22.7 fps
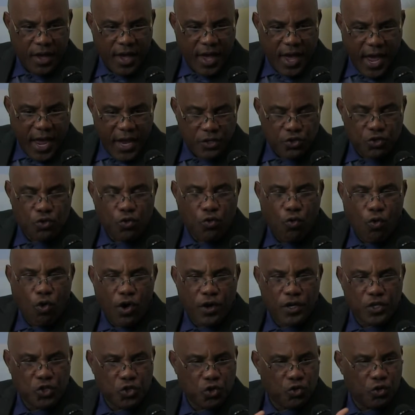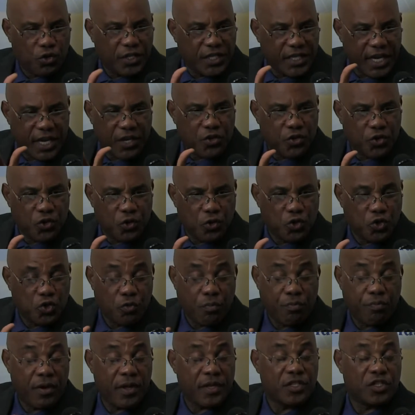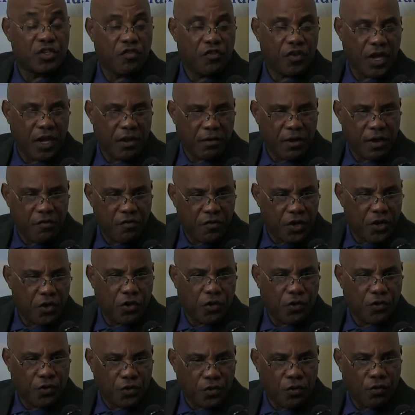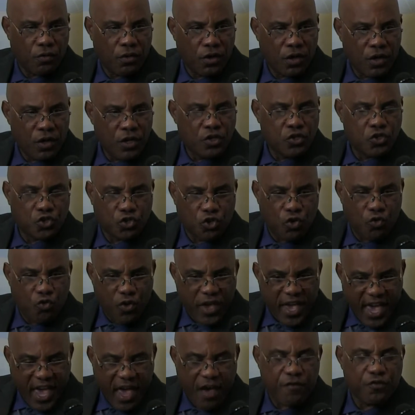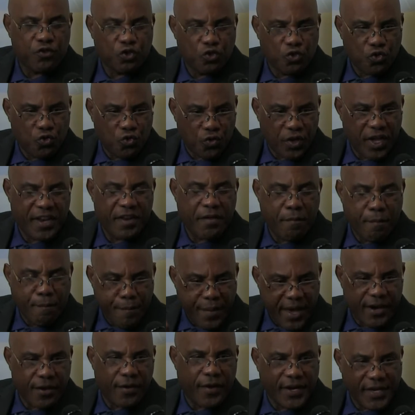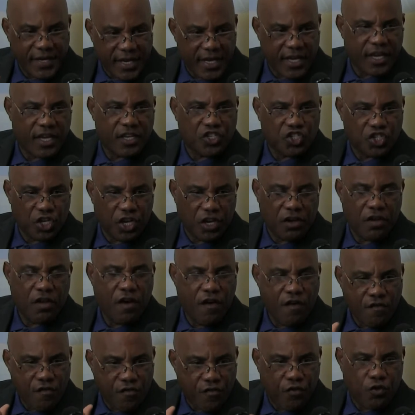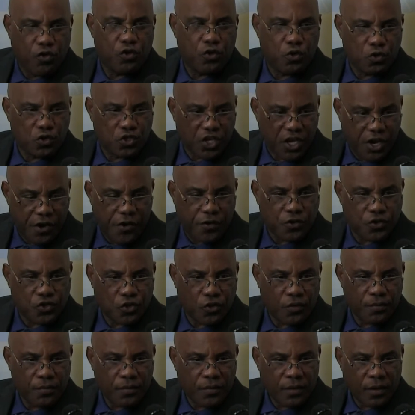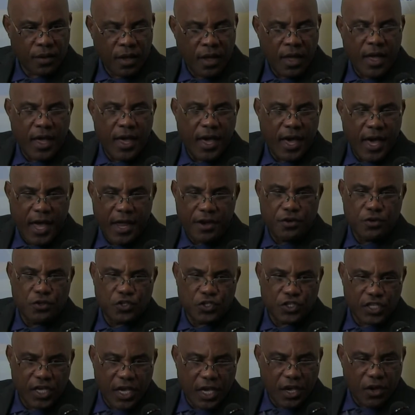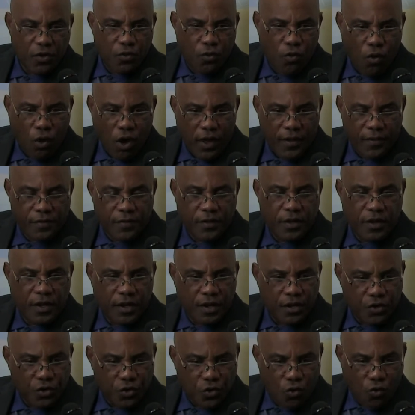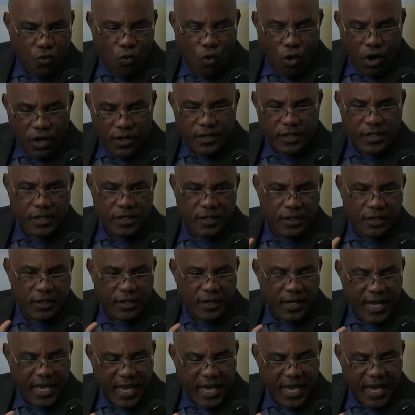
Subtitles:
is the one that's going to take you to a place you even don't know. So we have to create a better education for those girls. And the second one, they